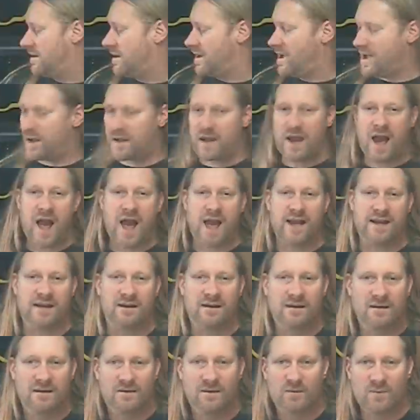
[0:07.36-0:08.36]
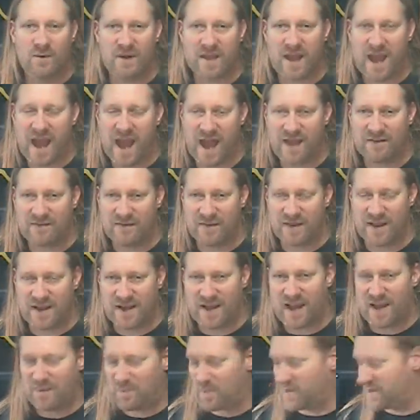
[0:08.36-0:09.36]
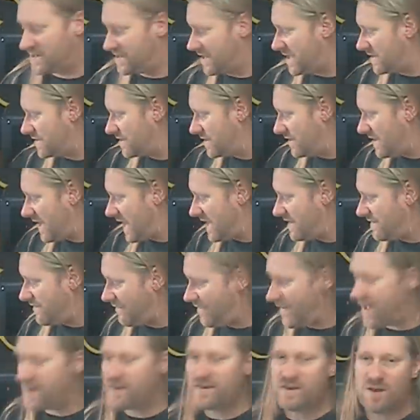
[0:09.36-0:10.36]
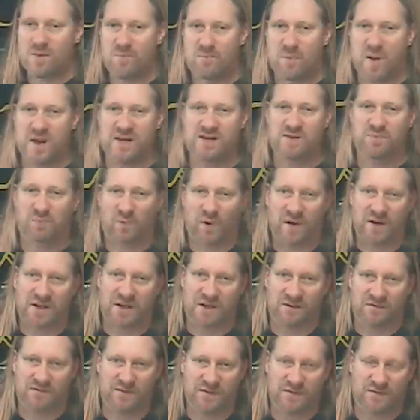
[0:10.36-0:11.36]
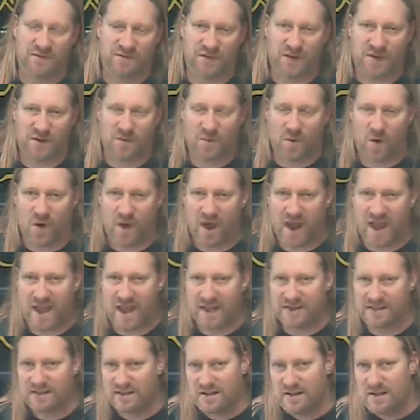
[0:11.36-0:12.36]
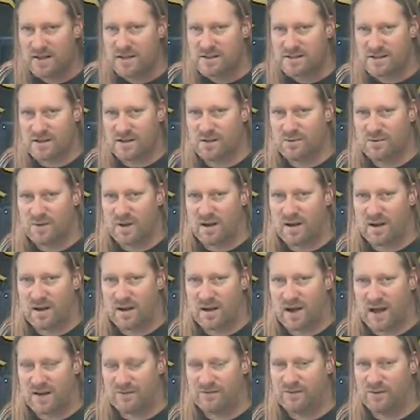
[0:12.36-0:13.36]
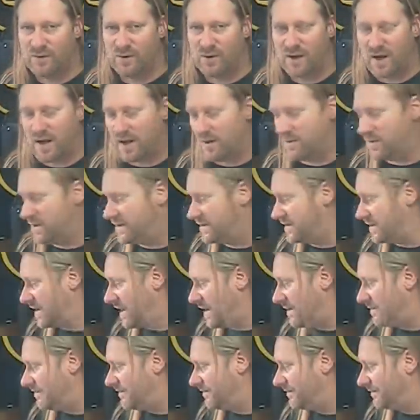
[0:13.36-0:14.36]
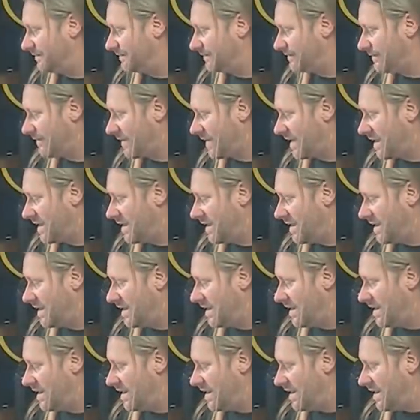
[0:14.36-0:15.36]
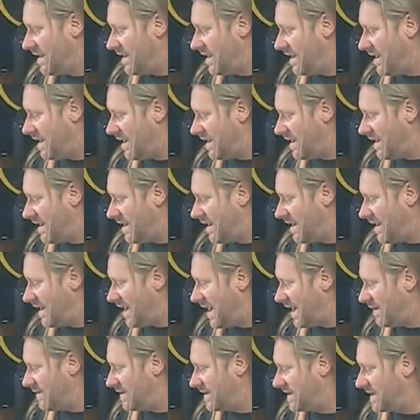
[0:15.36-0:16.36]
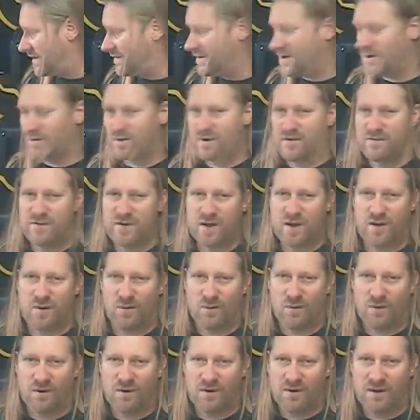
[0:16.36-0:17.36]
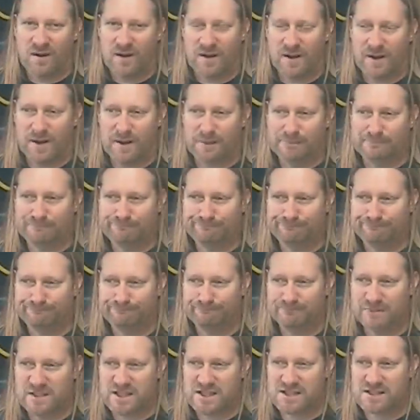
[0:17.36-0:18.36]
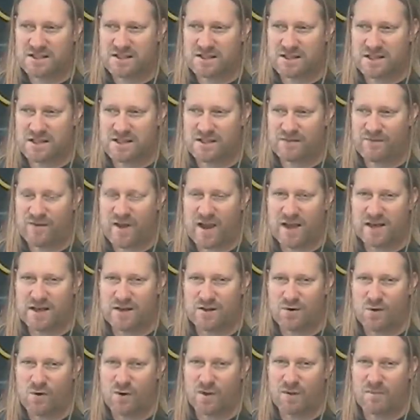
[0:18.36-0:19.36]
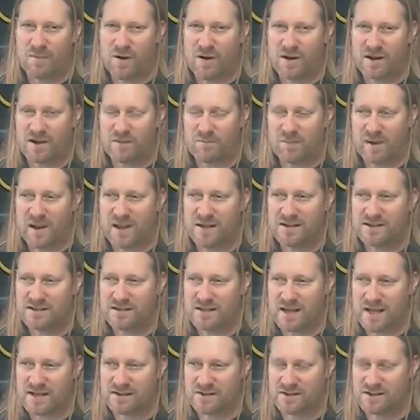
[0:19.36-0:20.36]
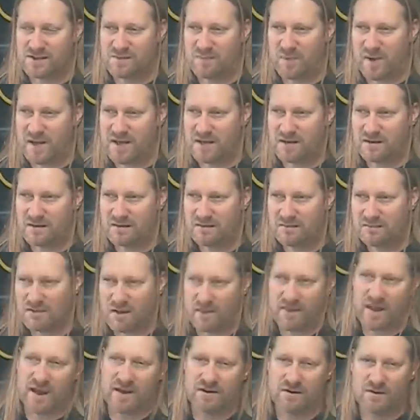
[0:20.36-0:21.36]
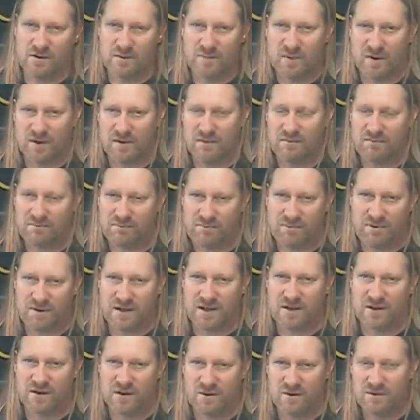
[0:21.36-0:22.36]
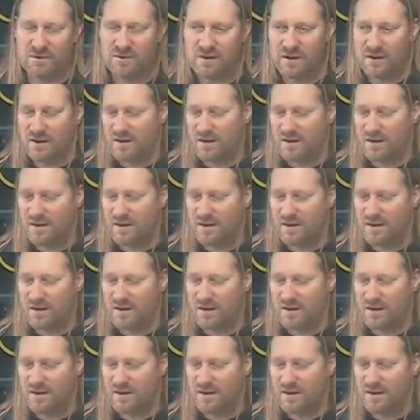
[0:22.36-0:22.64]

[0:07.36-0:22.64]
Okay, we have in our possession a Fender Bassbreaker 15 watt head. So uh, I thought I would um, uh, I would give it a review. Um, it's, it's fairly new on the marketplace as I speak. Not that new, but pretty new.